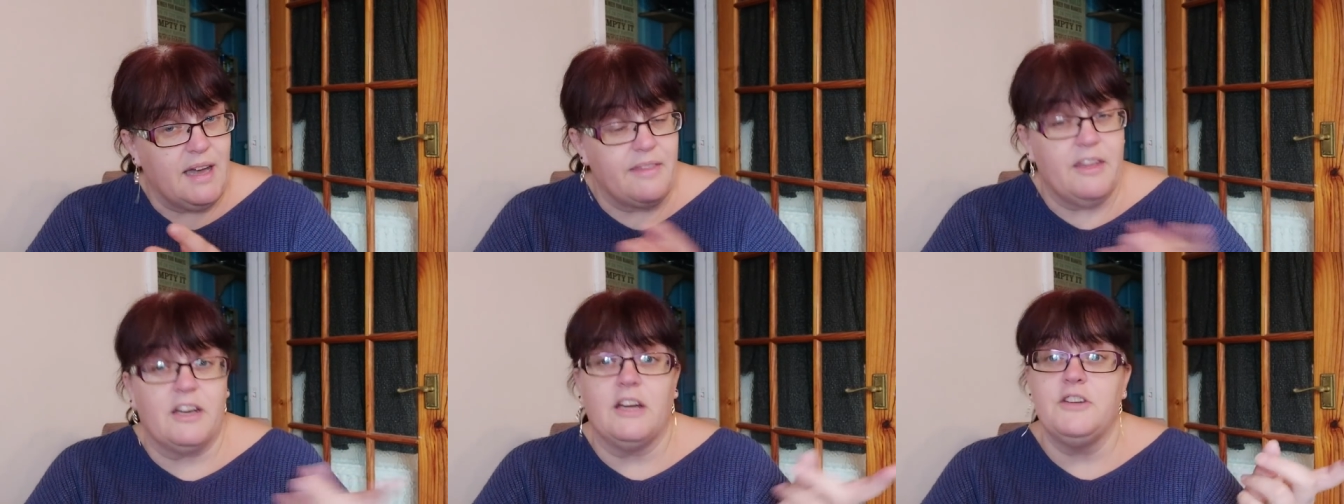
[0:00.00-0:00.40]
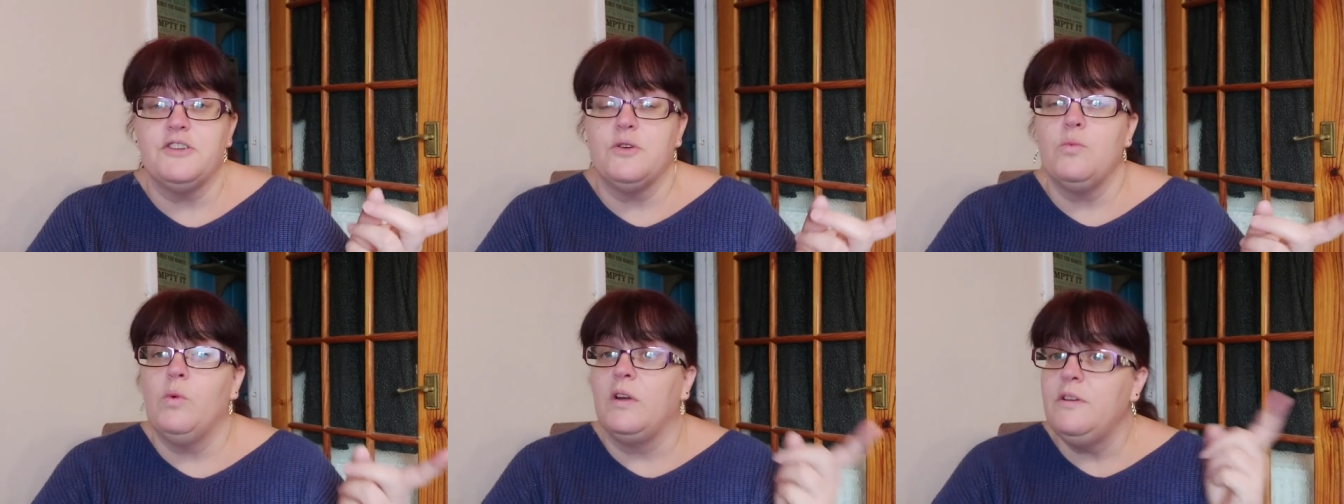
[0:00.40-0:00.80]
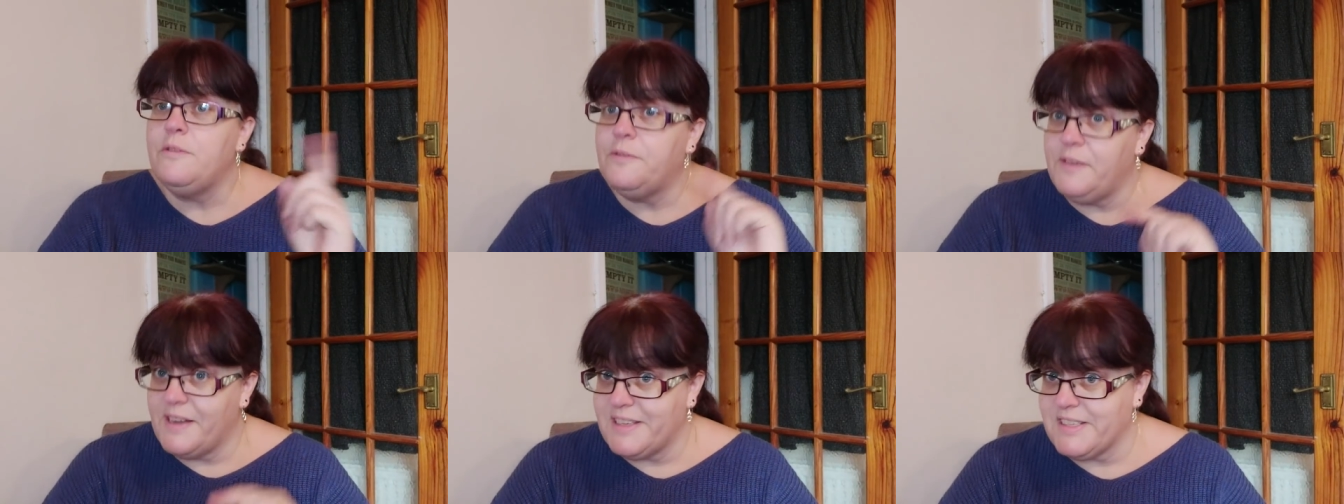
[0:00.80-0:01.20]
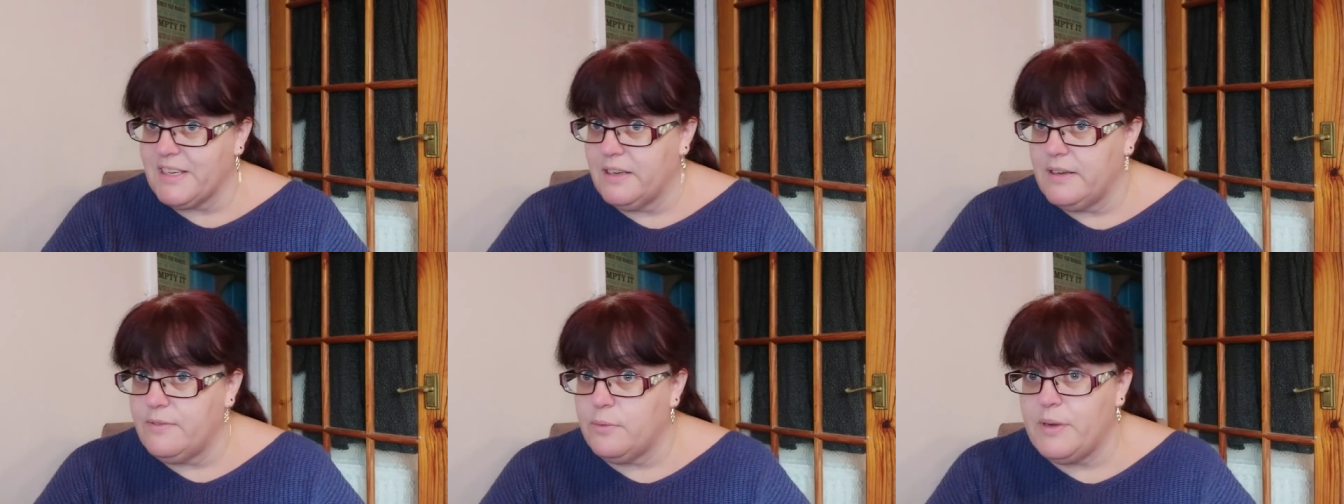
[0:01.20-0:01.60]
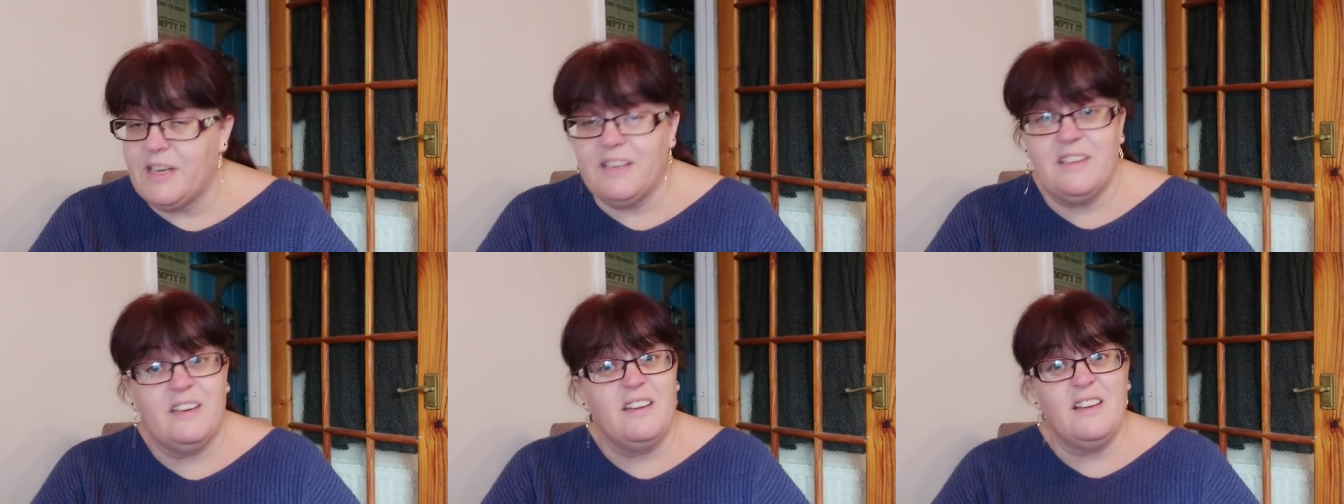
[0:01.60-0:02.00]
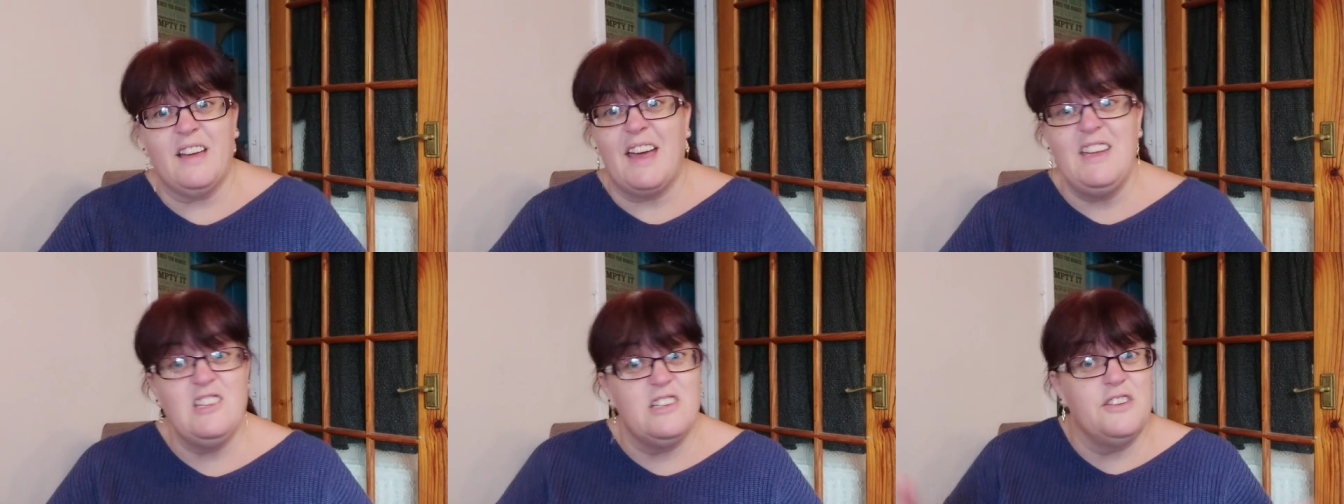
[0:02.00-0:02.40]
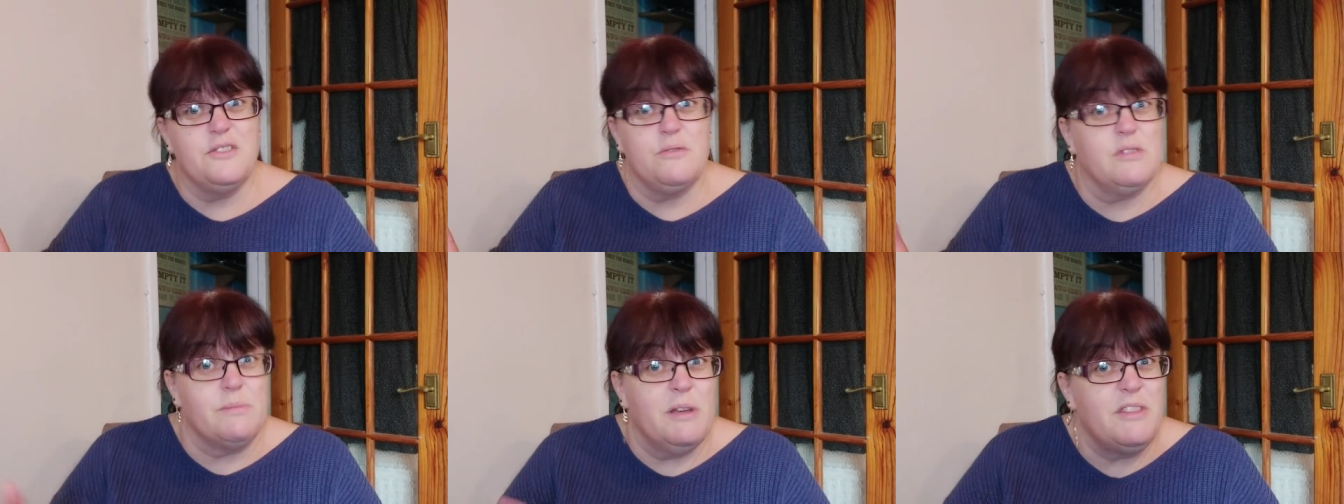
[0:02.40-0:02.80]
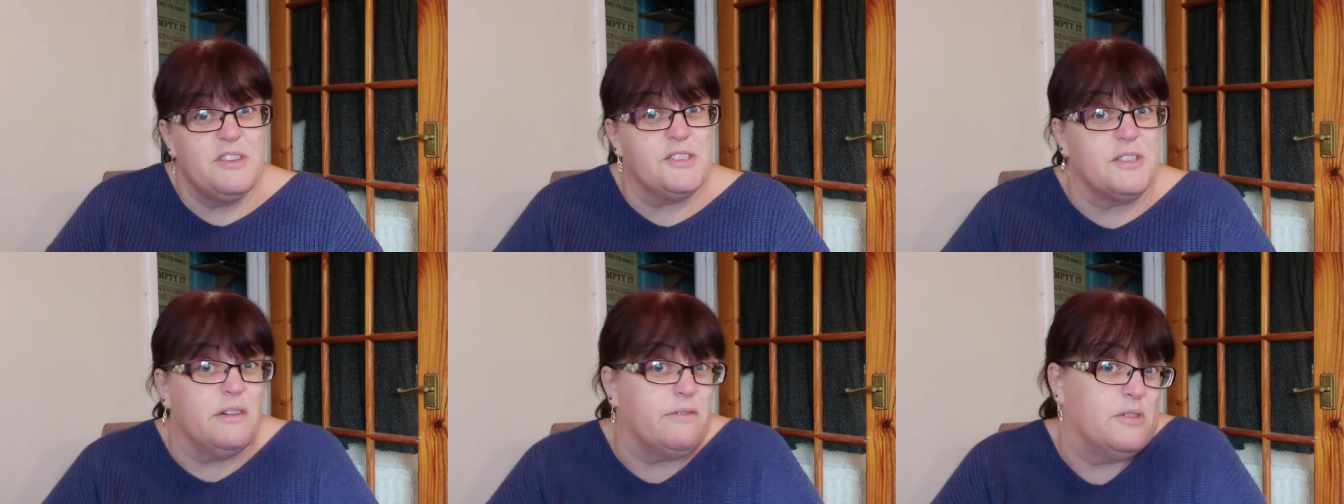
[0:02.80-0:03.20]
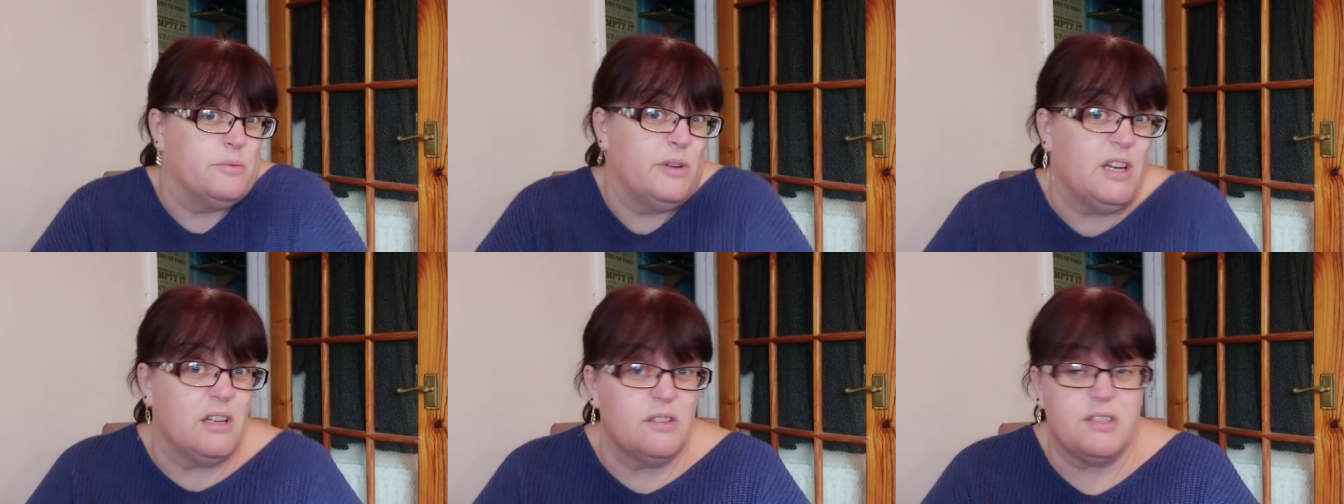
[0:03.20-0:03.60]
and then I do 1 fixed live a week, and then I occasionally do some other stuff as well.